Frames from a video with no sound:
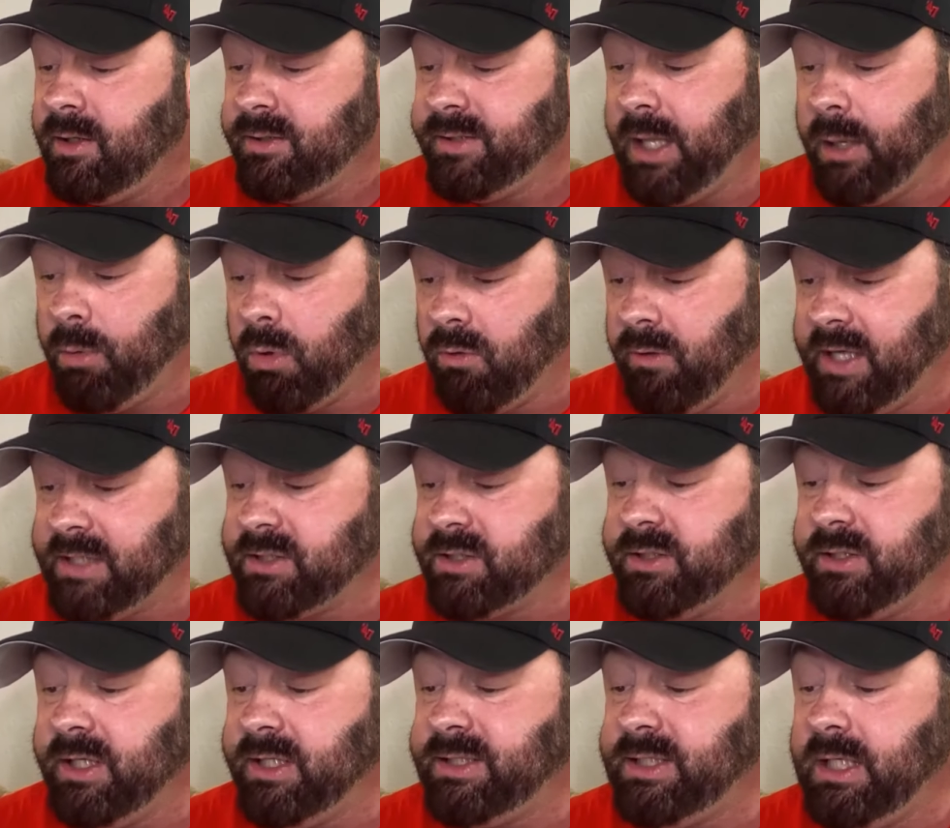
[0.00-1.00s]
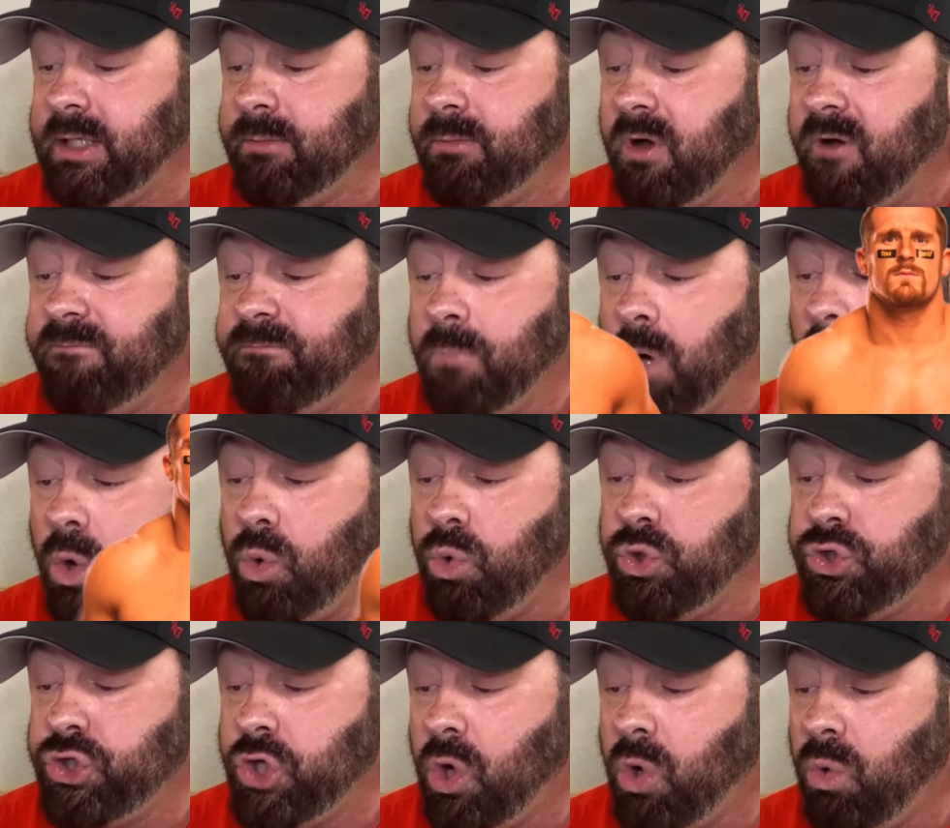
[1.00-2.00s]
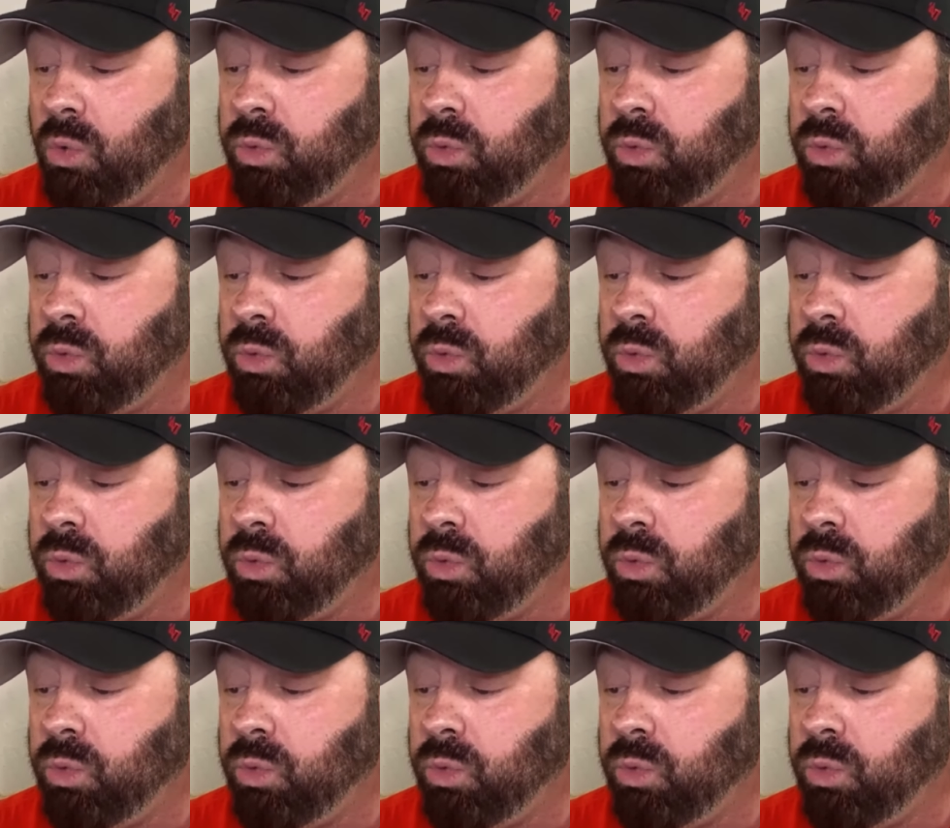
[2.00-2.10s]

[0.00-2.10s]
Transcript: They were wrestling the team of Mojo